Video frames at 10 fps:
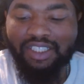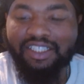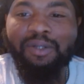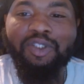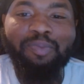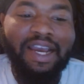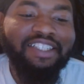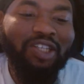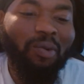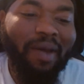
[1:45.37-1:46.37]
thought there was
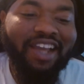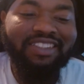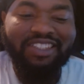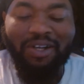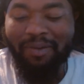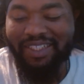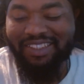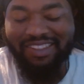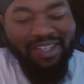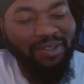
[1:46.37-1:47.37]
peso, peso. I'm about to
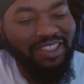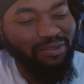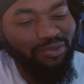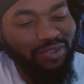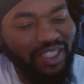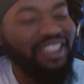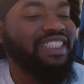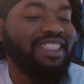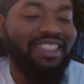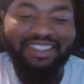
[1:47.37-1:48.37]
say, what the fuck?
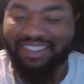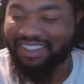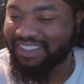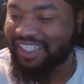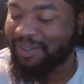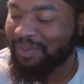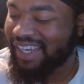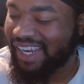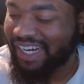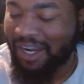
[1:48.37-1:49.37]
Chicken be
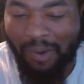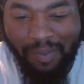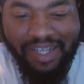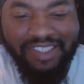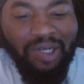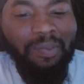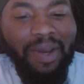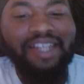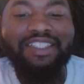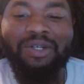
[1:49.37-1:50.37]
hanging out with peso,
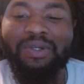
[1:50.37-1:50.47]
peso,